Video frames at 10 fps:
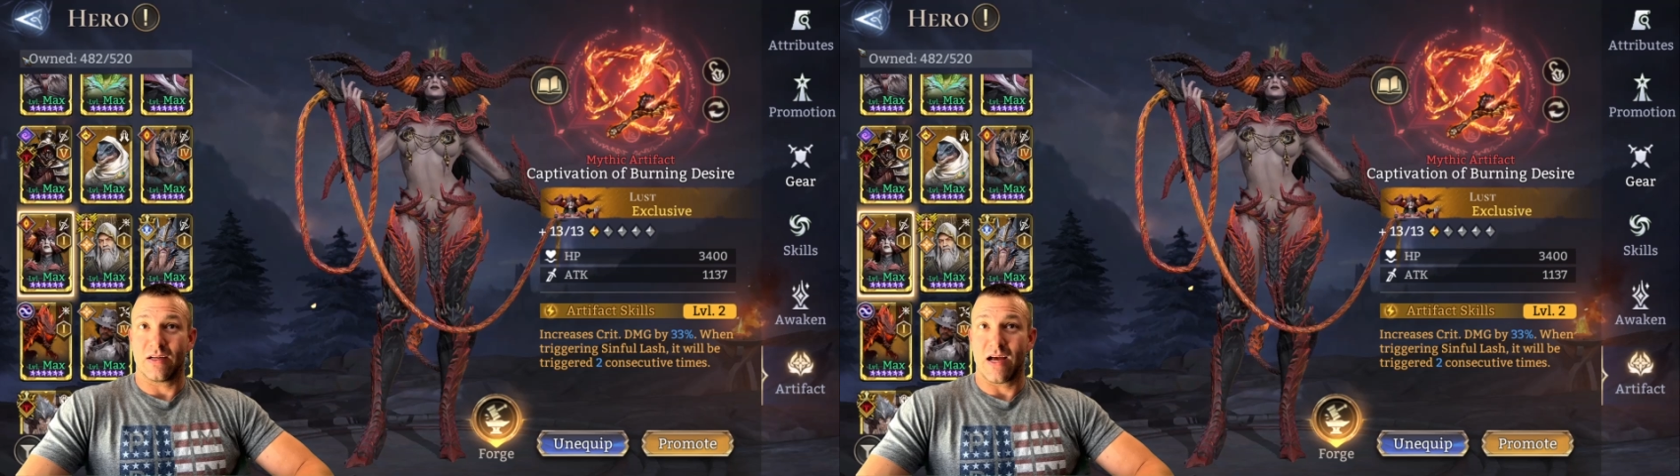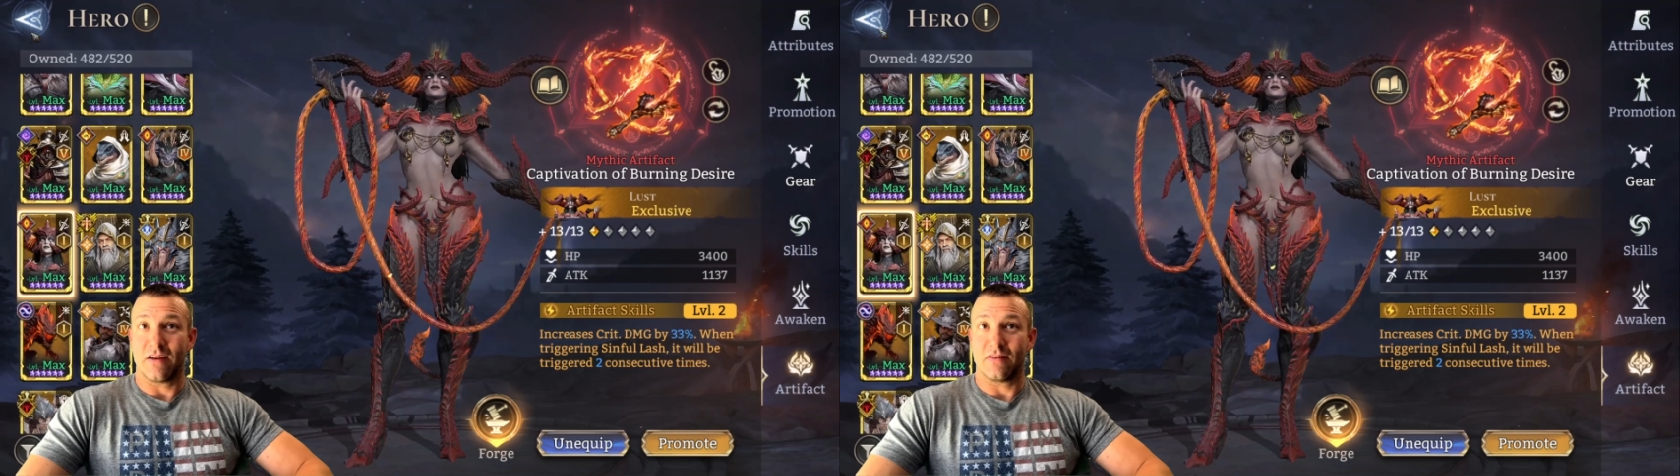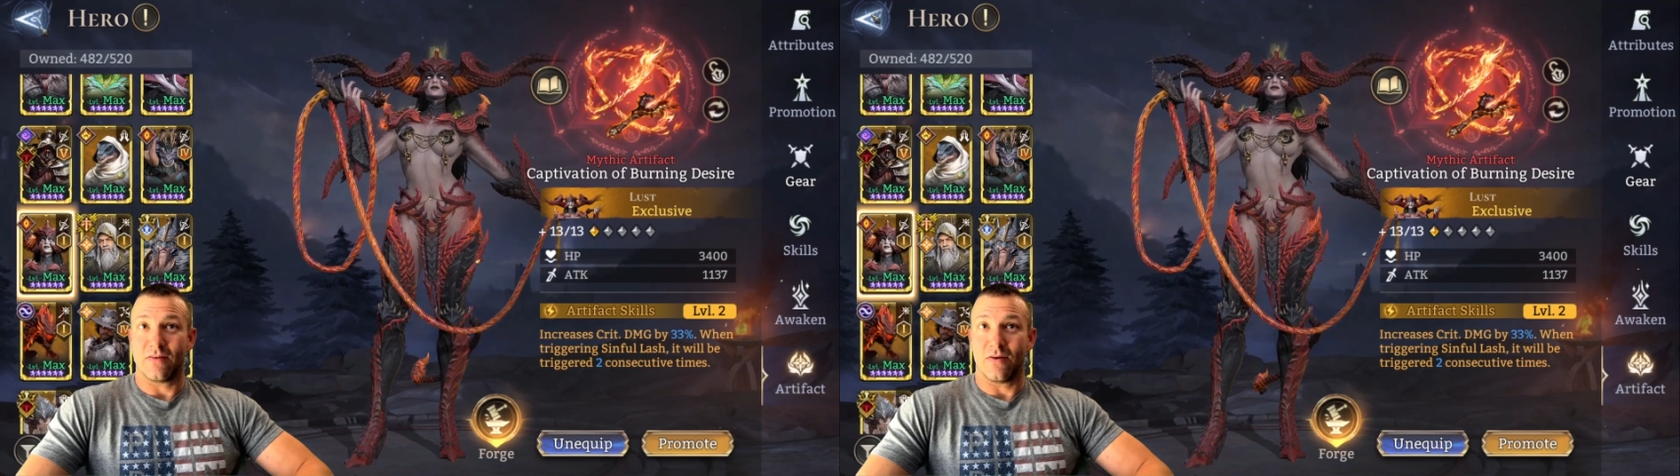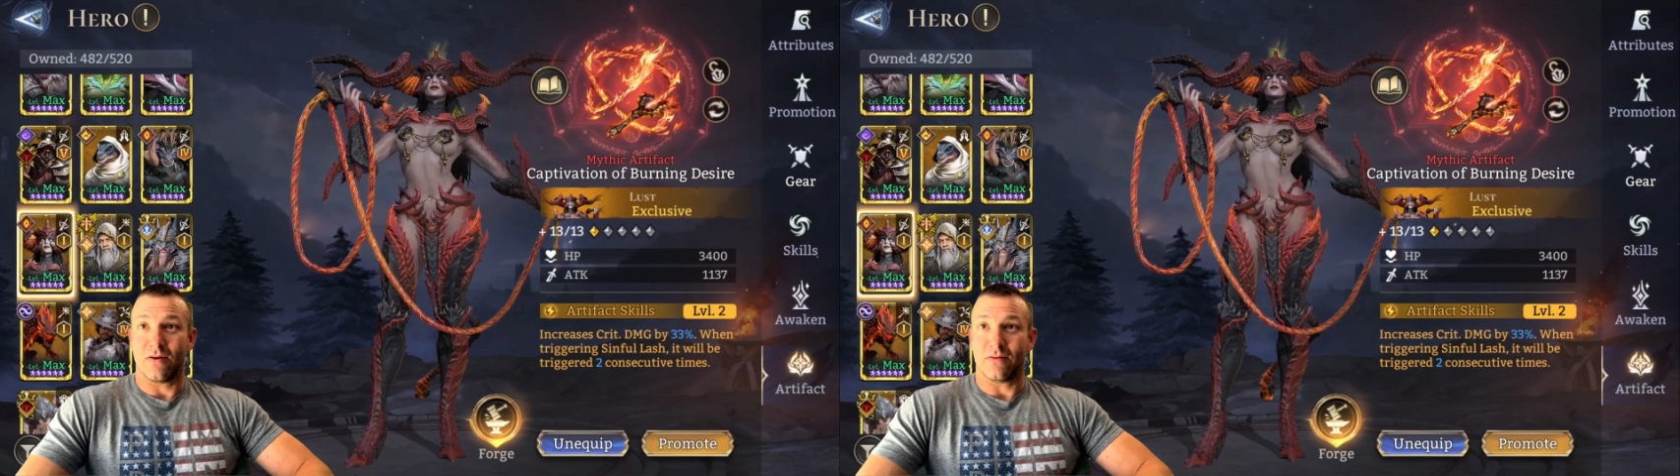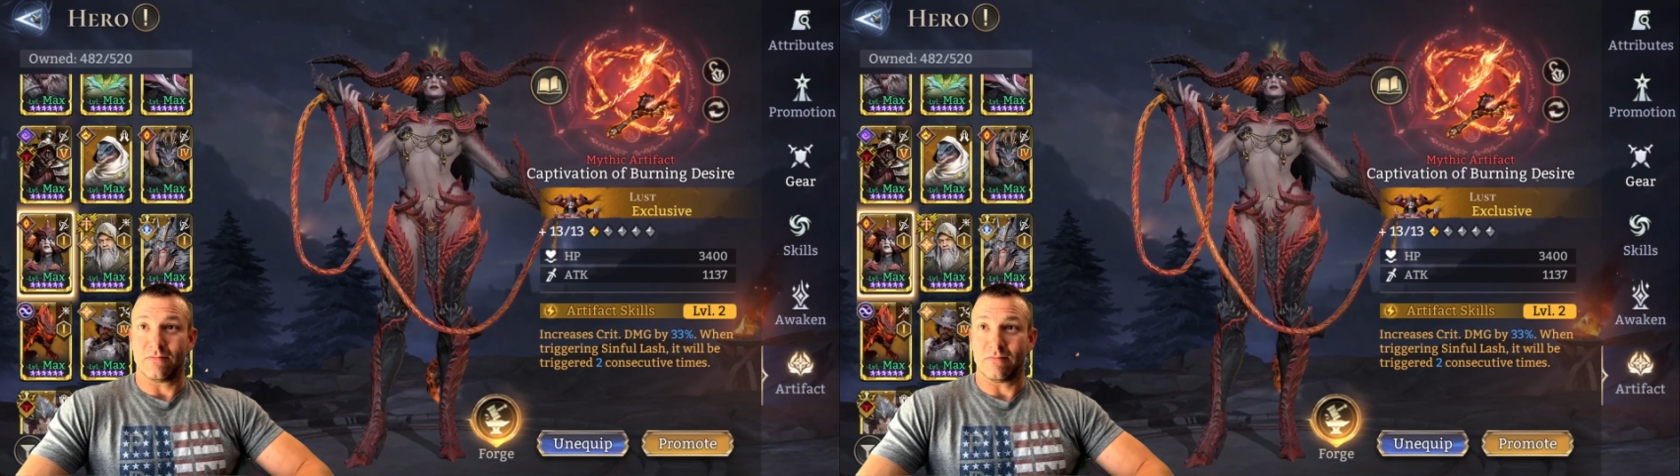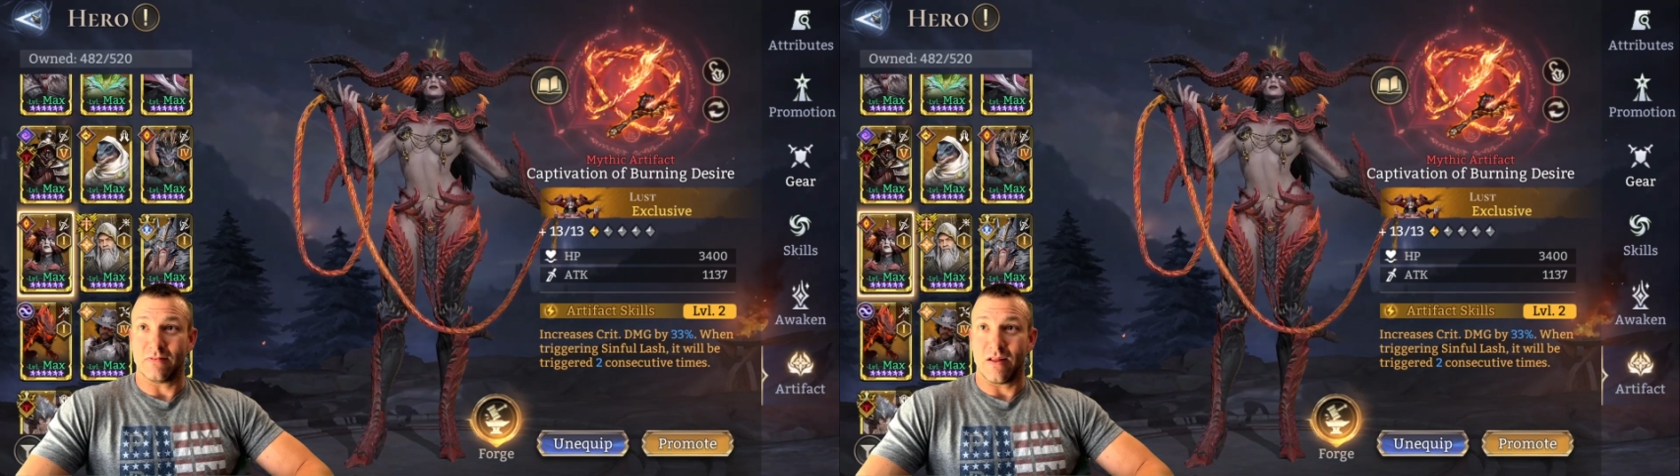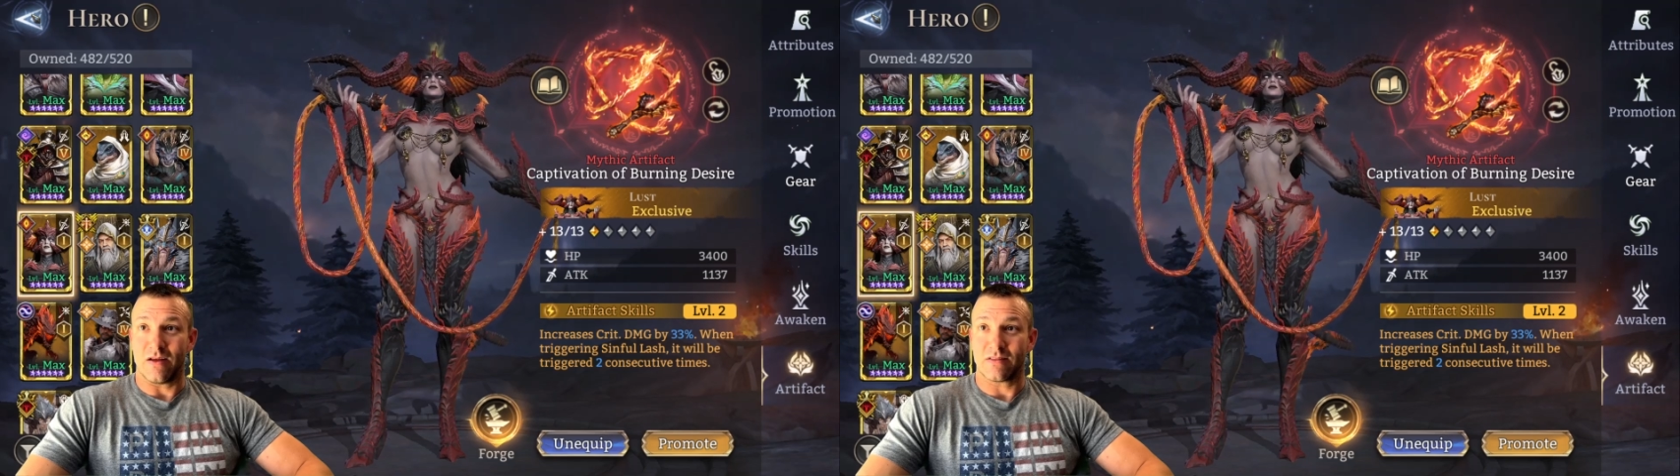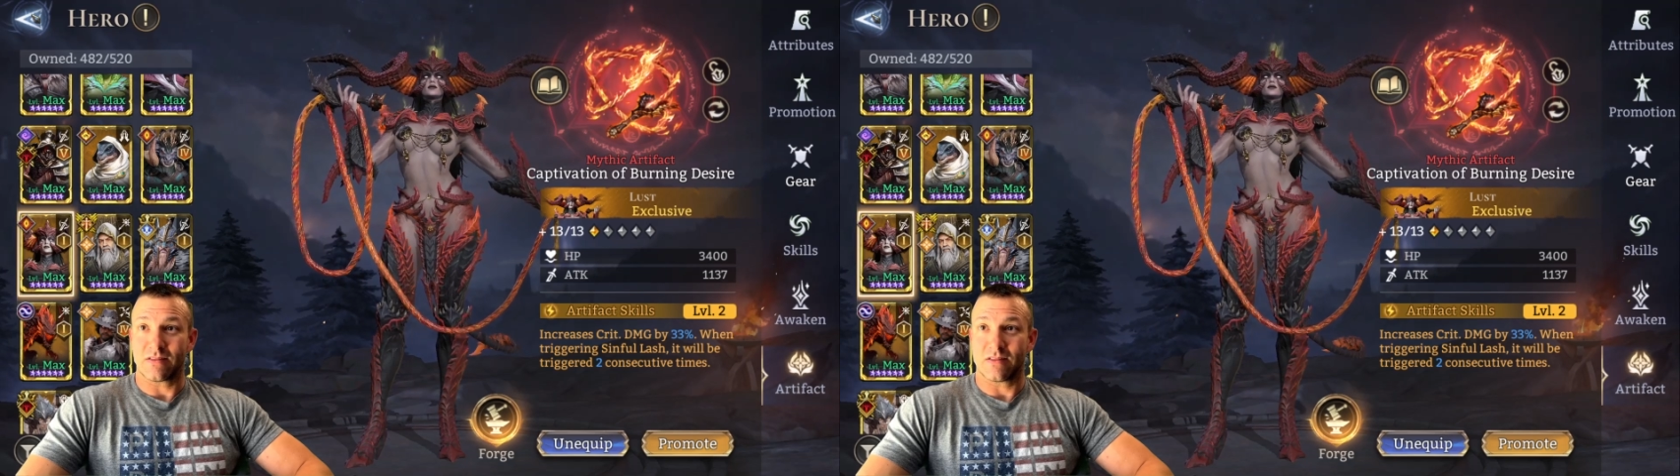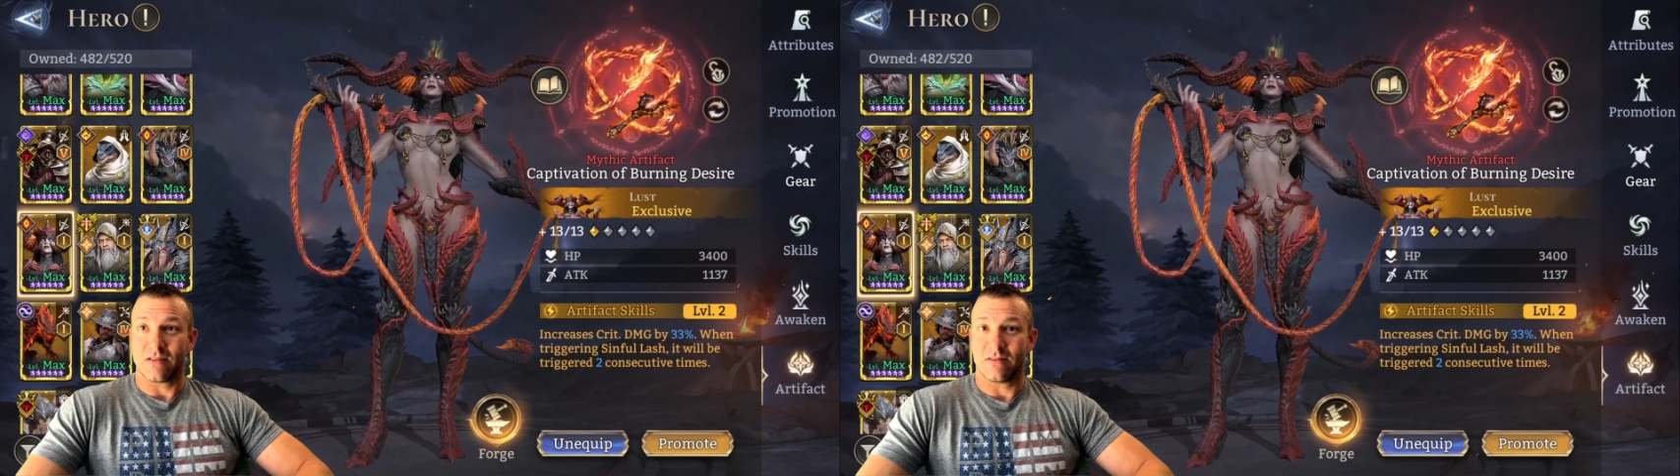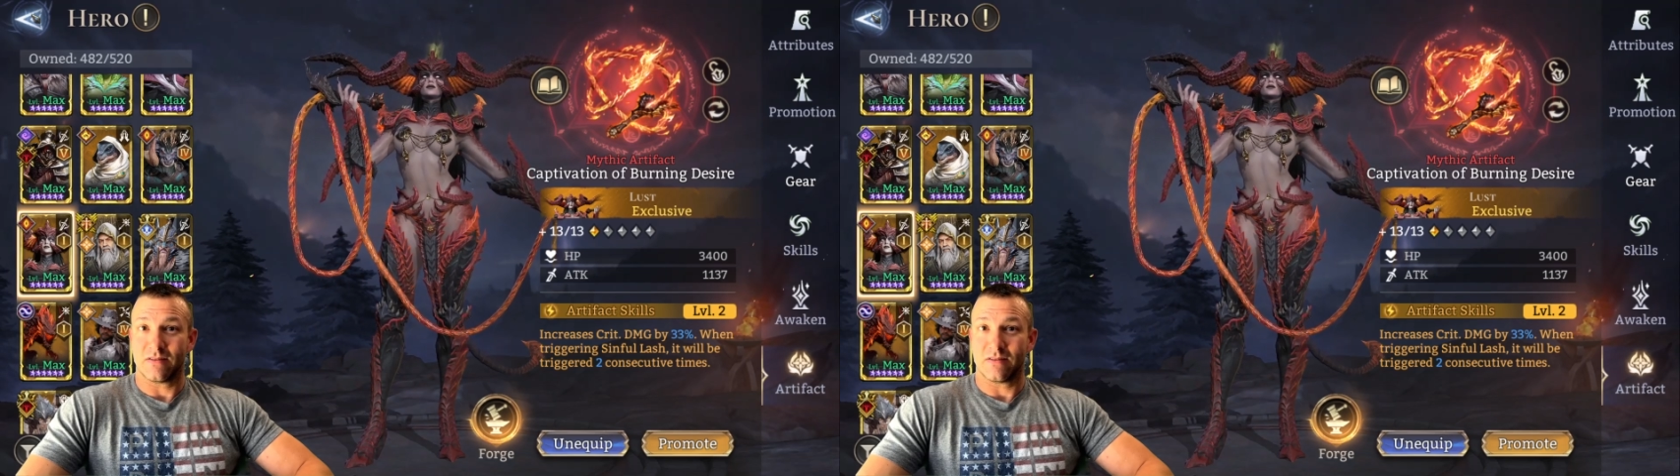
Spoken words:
got on Lust.